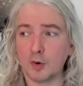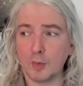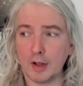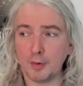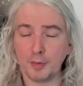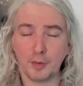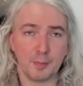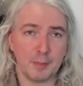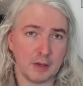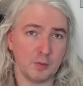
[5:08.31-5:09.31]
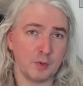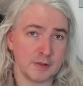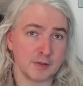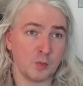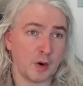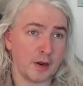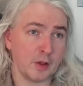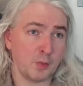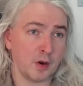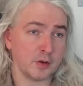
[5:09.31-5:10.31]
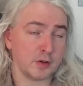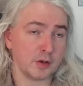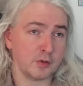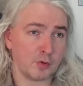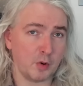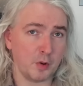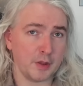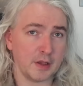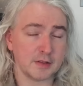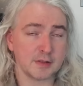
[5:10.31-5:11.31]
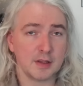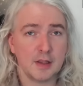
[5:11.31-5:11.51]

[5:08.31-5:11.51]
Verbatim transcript: Well, the main reason why they want to control this